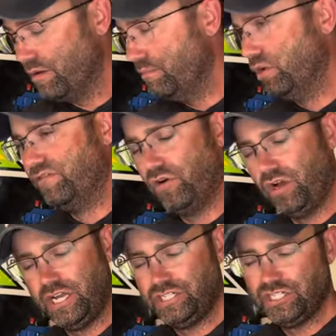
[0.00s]

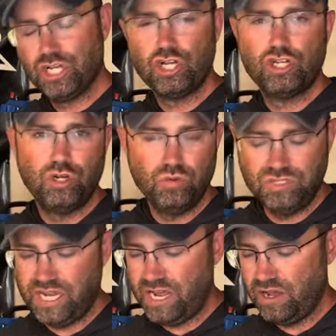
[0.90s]
milfoil edges,
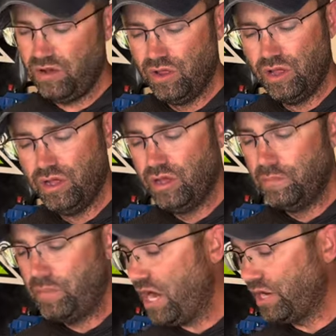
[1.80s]
coontail,
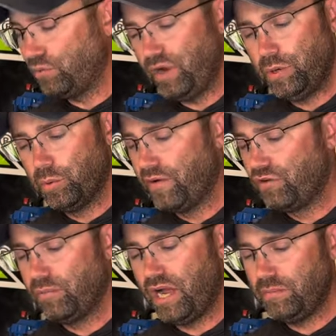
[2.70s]
pond weed, whatever
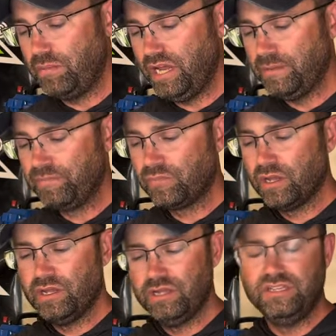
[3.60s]
it might be.
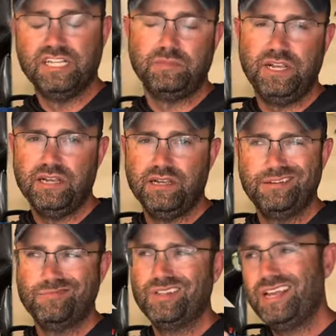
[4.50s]
Gives me
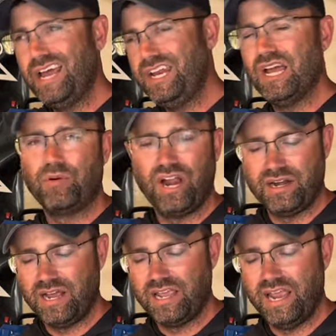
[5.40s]
any upper
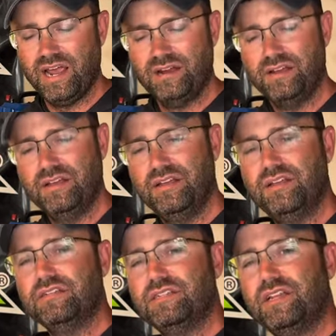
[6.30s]
hand I can. You
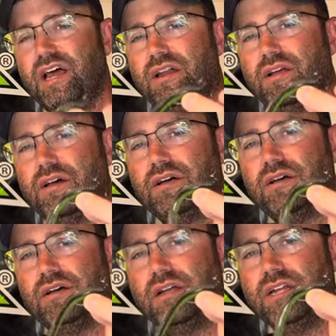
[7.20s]
can see that
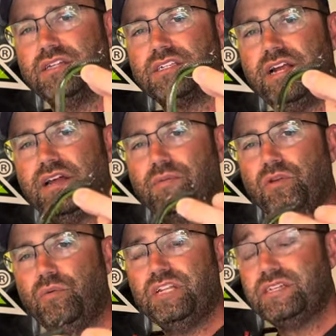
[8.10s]
I'm getting snagged up in the
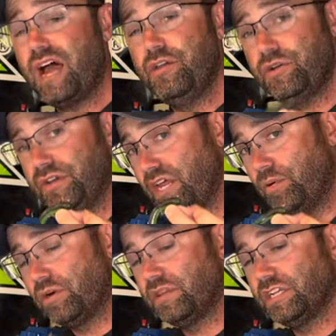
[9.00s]
weeds. Now you can nip
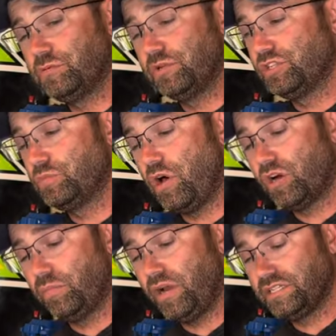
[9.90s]
hook this with a smaller
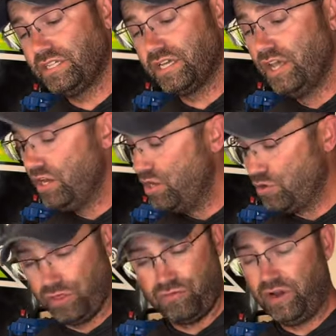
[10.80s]
plastic. You
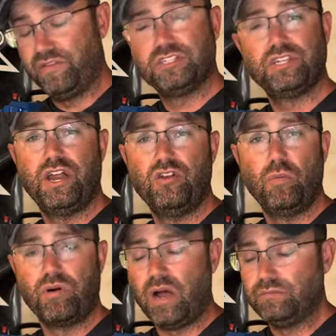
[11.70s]
can thread this on no
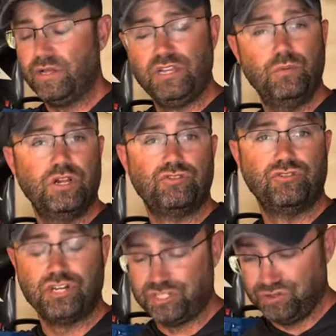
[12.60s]
problem like you would a
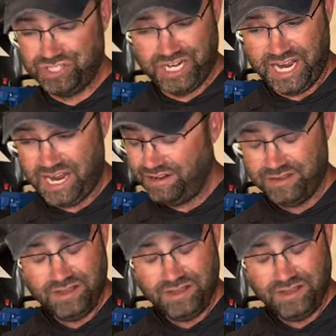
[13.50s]
traditional jig head.